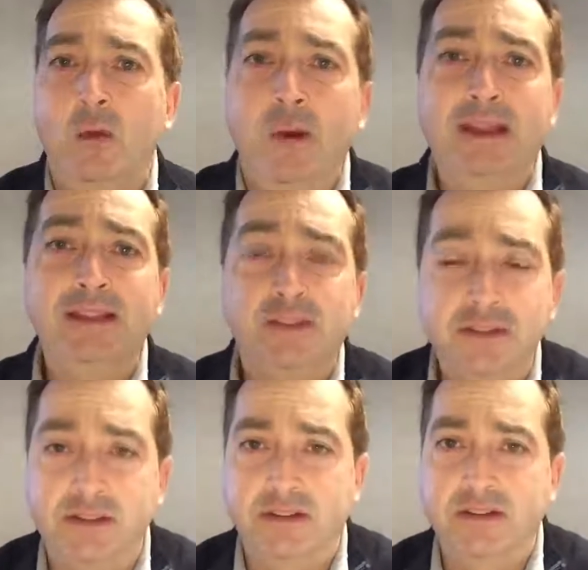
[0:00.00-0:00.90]
Well, it
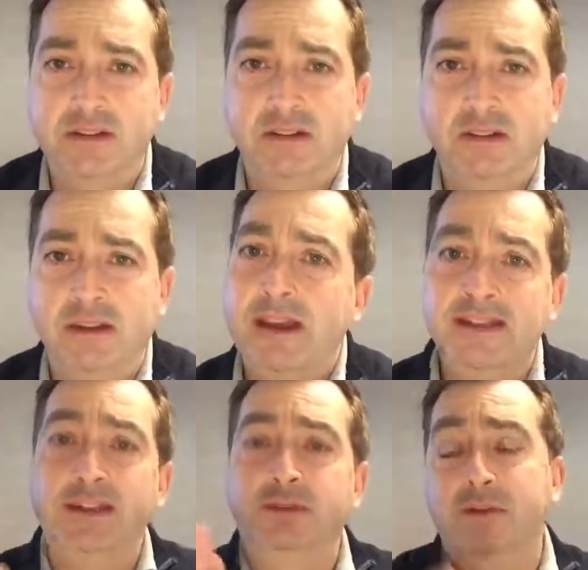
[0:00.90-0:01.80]
doesn't.
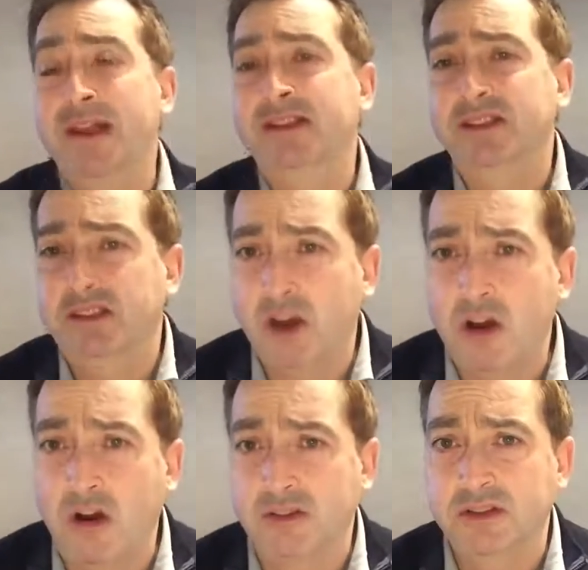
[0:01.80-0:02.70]
It's a great
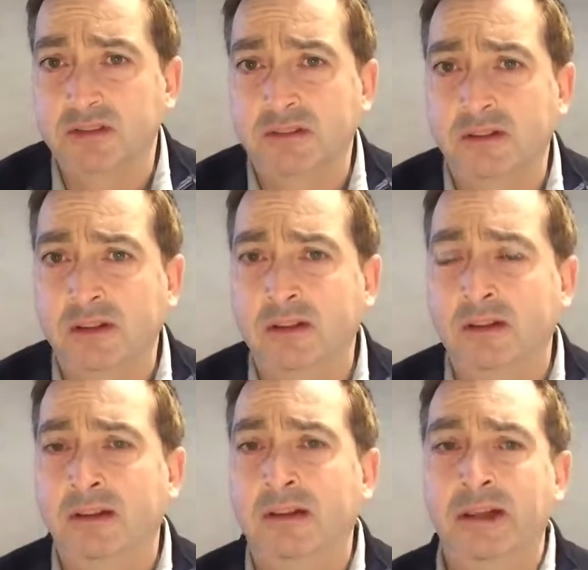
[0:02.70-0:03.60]
start.
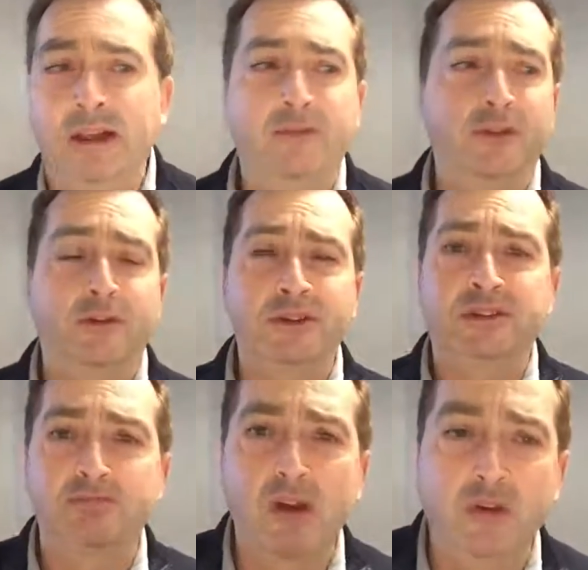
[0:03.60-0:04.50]
If you're a
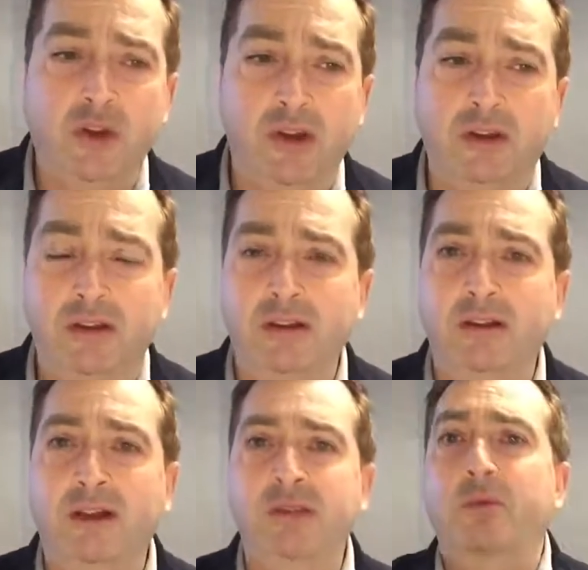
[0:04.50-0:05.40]
smoker
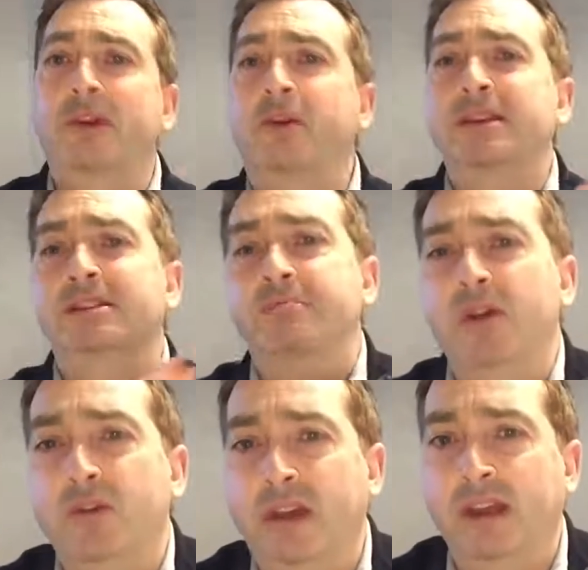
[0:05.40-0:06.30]
and you want to quit
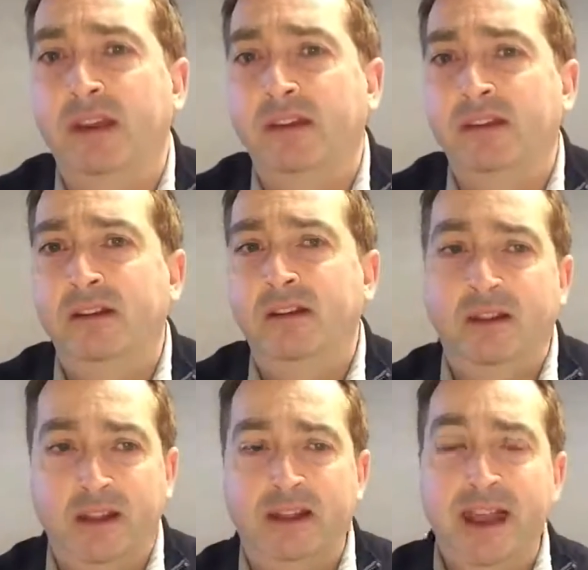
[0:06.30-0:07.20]
smoking,
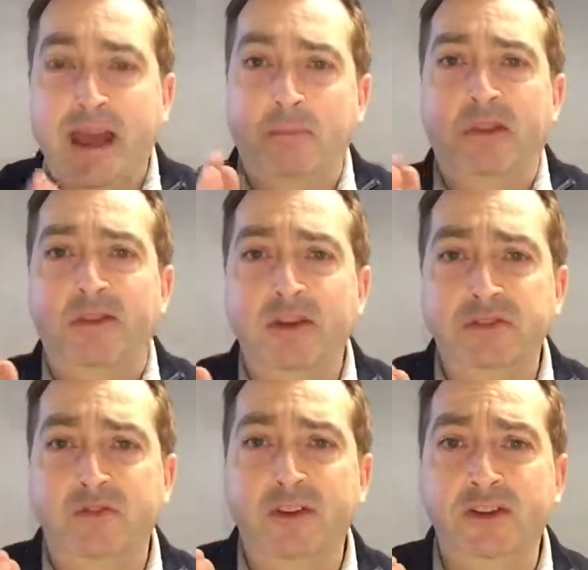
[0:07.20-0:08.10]

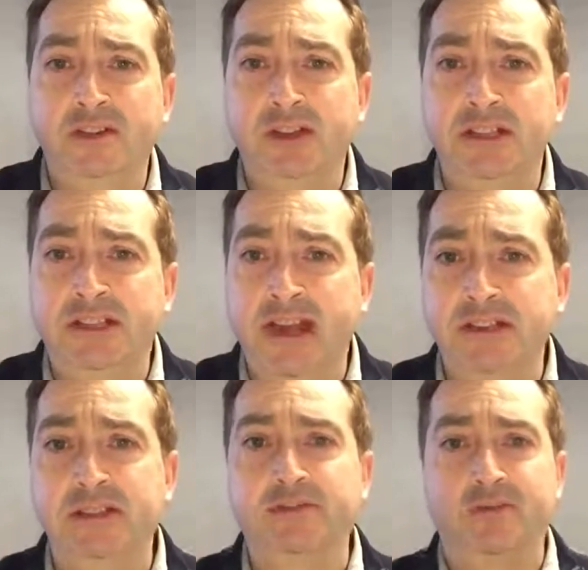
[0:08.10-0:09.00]
those first 30
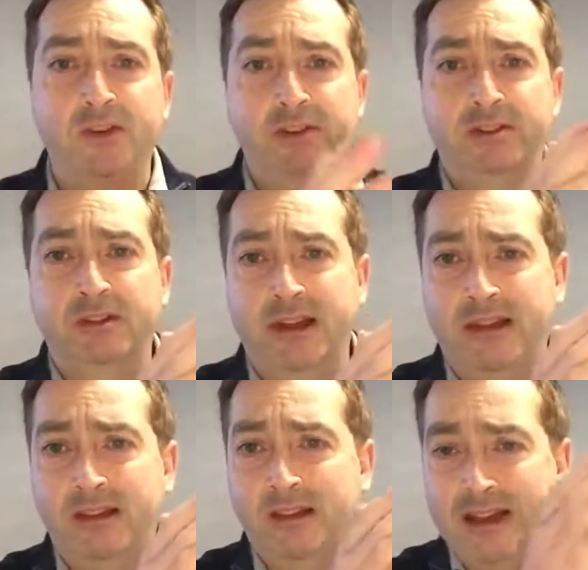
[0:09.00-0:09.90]
days, the first
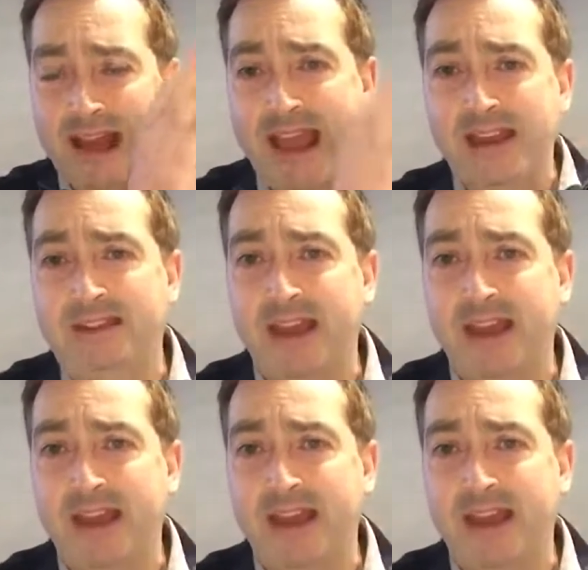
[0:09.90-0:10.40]
8